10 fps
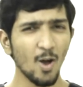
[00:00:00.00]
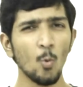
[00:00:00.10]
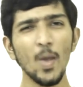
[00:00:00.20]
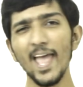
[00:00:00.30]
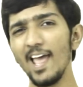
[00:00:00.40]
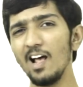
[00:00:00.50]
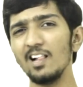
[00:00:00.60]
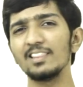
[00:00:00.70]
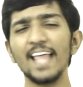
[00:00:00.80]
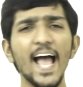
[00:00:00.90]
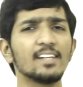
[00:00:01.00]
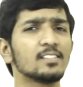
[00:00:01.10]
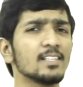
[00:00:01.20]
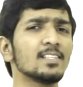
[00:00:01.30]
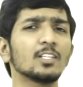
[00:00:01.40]
Well,
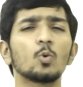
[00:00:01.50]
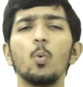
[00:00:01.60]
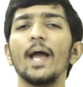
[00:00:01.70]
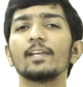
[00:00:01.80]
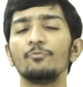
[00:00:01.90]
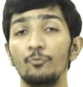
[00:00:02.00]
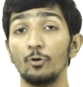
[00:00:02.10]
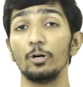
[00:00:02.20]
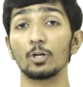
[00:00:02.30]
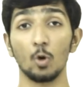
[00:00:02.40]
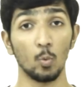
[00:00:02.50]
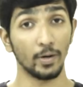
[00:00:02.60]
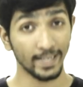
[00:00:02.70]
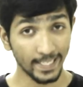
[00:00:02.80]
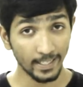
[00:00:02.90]
that doesn't quite work
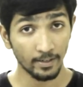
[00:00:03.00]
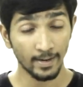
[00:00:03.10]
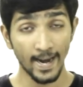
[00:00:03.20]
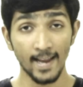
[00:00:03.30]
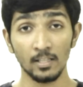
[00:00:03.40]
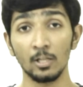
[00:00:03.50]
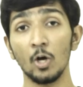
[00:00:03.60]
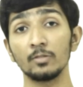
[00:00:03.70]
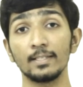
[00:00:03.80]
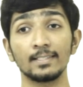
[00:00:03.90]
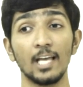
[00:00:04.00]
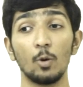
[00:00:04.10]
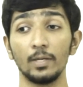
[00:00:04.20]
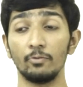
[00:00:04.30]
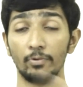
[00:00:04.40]
over here, and the logics
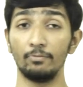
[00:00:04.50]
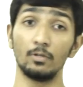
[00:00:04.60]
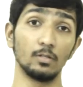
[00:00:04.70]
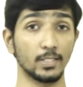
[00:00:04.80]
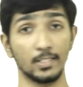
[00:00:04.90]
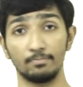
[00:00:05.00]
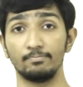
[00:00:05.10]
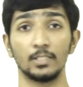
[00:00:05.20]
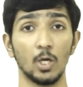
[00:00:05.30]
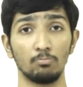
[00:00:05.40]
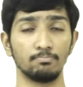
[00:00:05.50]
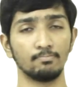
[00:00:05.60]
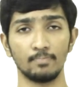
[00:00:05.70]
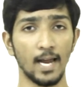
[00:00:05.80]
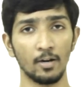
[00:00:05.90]
have been reversed. So
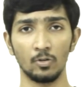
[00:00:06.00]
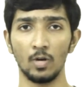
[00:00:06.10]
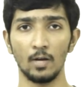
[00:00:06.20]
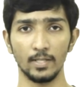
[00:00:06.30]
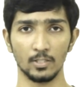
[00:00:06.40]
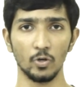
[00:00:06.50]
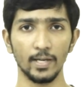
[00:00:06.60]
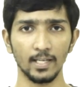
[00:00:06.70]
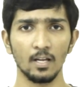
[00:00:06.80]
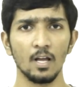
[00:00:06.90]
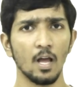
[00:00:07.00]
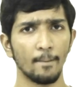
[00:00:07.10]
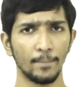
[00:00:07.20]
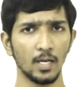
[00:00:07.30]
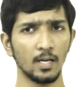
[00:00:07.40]
I don't know how that's going.
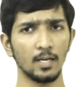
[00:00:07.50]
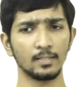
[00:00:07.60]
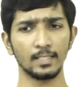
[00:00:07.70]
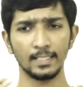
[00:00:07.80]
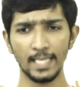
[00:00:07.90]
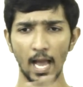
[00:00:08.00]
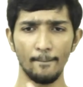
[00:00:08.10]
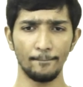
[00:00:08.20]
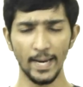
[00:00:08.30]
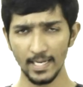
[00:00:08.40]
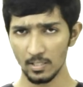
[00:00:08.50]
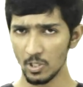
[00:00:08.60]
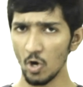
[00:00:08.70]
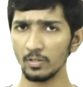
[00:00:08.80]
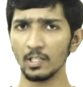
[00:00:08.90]
But yeah,
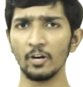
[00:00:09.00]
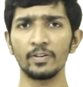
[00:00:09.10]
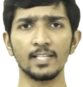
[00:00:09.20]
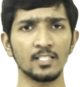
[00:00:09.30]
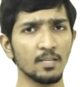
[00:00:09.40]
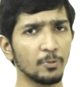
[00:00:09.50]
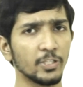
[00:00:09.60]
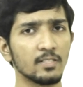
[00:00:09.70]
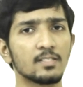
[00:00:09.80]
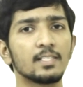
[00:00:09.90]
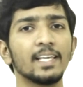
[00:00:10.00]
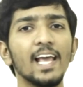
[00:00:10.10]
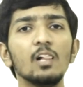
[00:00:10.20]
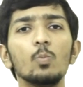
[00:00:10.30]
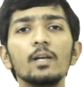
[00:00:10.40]
based on the current assumptions, the
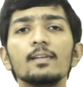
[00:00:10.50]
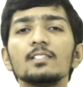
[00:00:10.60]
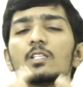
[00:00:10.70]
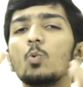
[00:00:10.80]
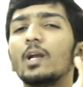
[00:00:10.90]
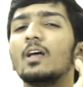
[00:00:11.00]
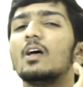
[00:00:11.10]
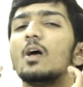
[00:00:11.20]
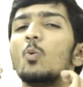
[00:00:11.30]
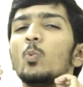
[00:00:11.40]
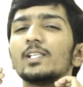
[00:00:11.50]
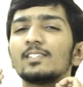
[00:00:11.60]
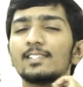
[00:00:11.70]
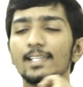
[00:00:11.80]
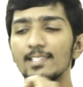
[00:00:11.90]
L1 is the one which
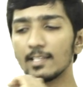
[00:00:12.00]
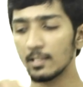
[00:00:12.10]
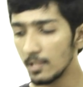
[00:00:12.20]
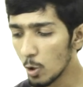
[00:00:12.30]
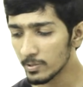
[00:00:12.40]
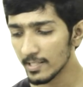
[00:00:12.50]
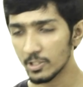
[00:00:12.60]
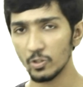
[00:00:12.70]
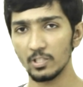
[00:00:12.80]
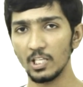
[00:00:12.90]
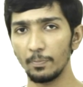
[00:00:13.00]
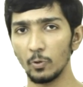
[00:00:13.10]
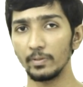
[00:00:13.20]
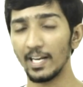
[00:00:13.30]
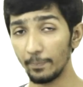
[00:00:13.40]
sits closest to the
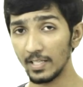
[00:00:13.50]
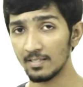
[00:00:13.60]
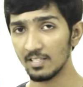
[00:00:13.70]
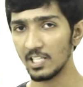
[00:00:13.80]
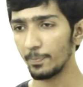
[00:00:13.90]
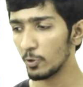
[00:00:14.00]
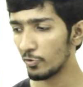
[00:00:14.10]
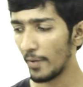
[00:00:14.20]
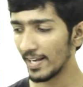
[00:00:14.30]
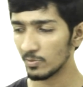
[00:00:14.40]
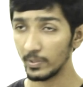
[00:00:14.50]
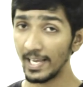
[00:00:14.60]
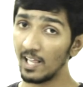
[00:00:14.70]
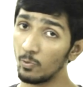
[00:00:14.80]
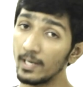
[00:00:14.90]
CPU. That means the CPU interacts with
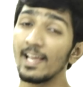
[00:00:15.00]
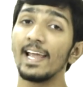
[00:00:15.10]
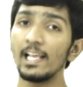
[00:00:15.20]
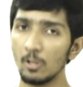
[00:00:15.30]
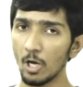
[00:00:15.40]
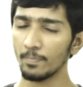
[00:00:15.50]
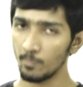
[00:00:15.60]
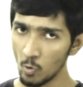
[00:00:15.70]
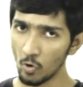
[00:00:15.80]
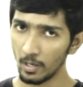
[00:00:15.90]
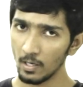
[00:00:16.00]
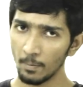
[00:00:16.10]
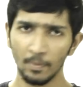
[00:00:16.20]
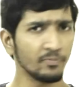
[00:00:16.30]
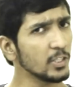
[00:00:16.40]
the L1 a lot
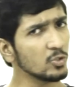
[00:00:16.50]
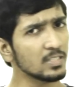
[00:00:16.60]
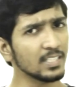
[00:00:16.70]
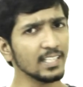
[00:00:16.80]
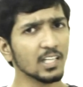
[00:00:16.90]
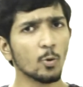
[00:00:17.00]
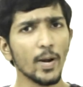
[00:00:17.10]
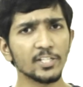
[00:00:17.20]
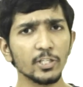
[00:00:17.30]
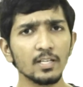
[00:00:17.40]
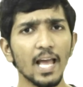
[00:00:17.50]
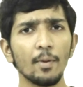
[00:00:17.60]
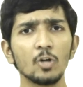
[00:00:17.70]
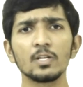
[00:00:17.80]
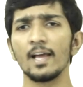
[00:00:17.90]
more. But we don't see the question
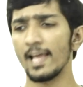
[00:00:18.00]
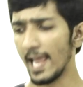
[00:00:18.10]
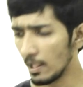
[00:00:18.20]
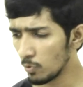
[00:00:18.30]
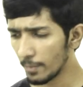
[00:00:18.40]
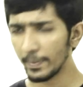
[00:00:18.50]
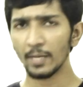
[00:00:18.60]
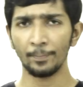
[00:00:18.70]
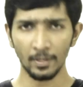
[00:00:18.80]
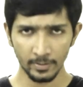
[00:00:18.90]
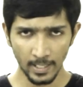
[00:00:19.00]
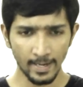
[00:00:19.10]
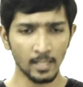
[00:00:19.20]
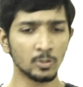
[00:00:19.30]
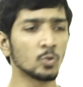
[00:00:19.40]
about L1 being better than
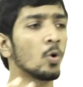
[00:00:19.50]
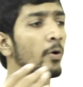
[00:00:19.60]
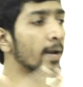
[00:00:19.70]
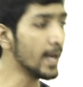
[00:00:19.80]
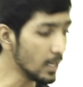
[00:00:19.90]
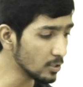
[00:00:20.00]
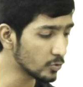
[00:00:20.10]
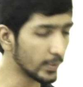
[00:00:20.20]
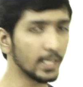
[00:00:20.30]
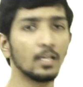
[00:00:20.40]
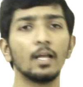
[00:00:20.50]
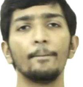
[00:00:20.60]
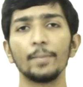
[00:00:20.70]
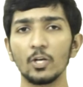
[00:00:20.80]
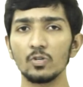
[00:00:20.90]
L2 or L3
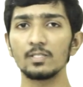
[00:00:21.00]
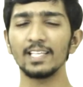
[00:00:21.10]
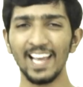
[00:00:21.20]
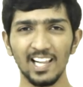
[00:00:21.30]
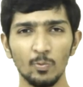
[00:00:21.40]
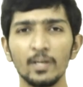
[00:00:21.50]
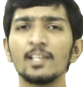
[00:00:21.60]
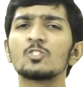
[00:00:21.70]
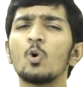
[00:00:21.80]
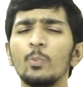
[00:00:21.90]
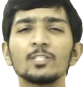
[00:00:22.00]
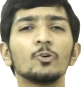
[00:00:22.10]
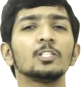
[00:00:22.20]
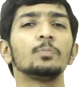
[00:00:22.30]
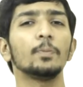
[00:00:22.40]
because the L1 is always
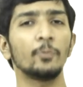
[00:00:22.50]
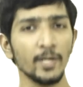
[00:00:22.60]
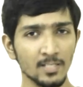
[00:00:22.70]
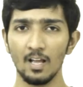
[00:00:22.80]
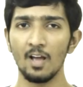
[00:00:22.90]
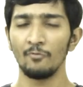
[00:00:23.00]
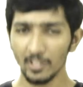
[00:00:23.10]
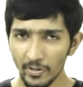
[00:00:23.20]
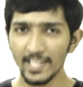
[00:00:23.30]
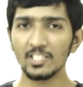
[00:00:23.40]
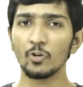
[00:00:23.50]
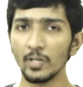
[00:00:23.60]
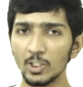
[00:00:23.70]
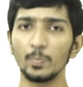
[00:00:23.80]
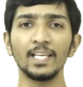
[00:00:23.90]
going to be present. Whether it's
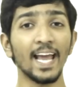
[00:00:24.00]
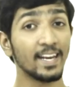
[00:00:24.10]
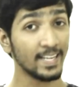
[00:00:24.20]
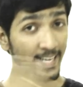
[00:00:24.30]
going to be an